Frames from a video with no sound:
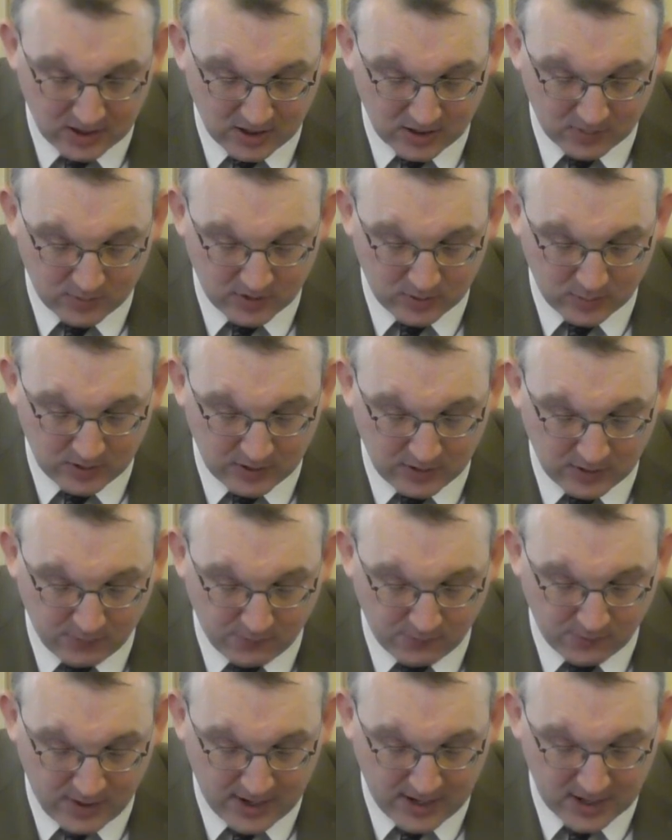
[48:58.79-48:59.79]
and may we
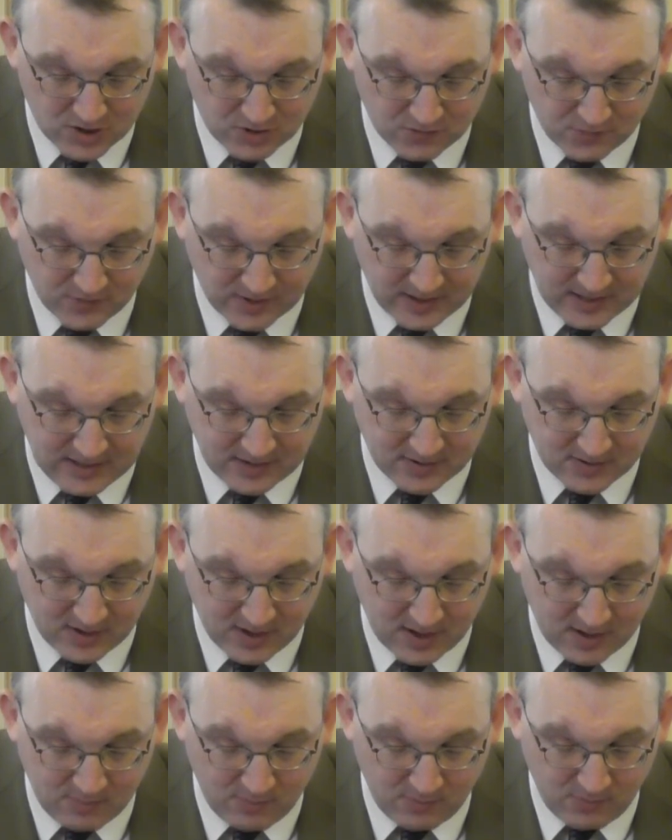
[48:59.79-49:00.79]
afresh flee to
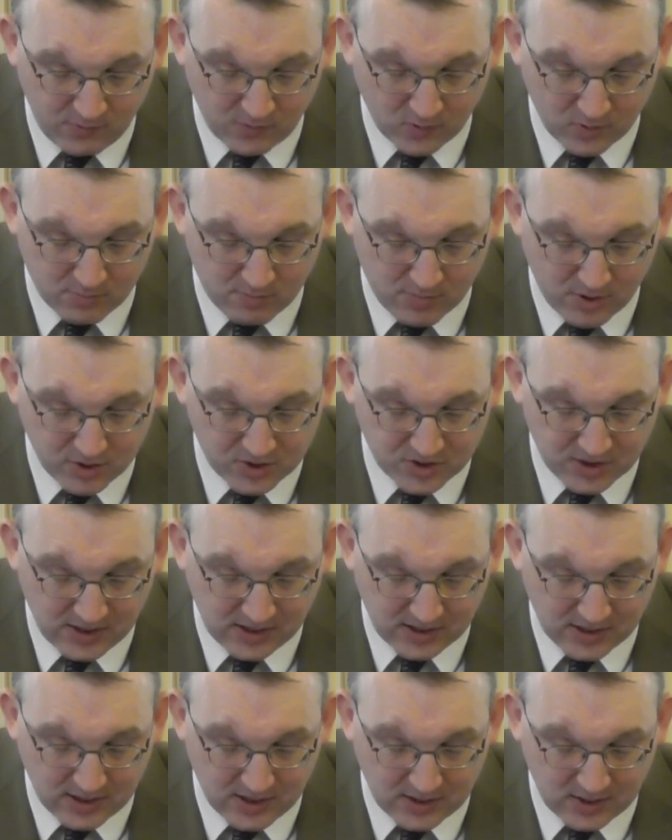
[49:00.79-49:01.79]
him for
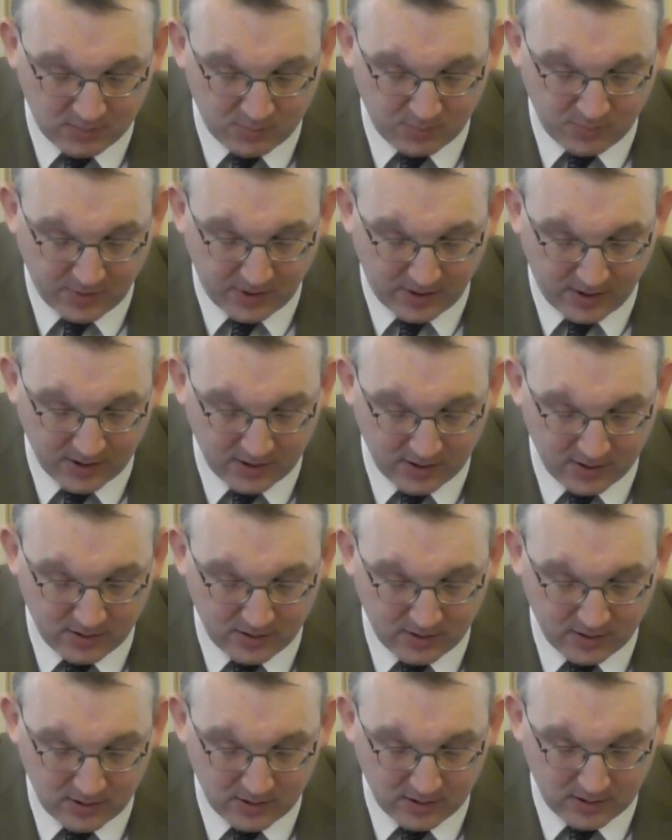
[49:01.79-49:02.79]
mercy and pardon.
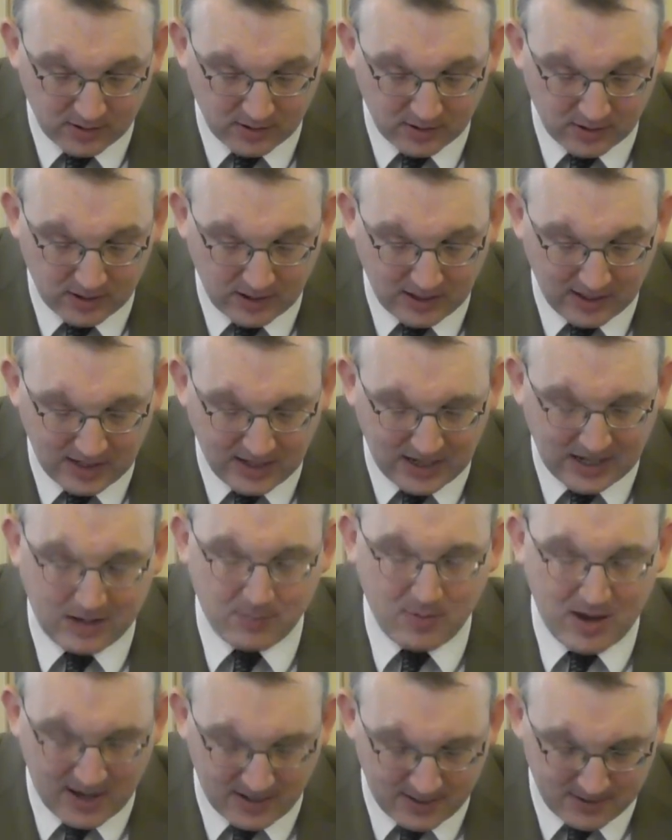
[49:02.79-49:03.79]

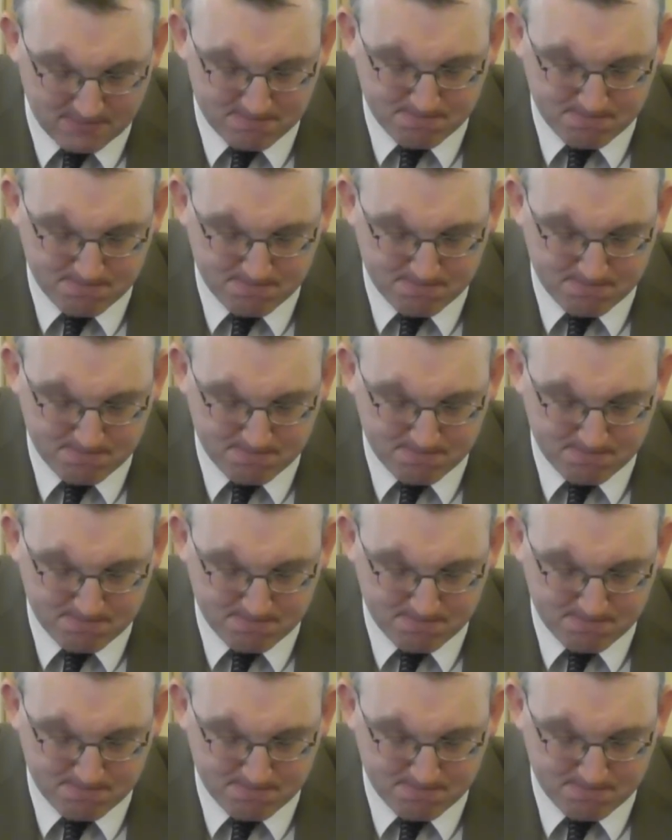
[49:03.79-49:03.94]
Amen.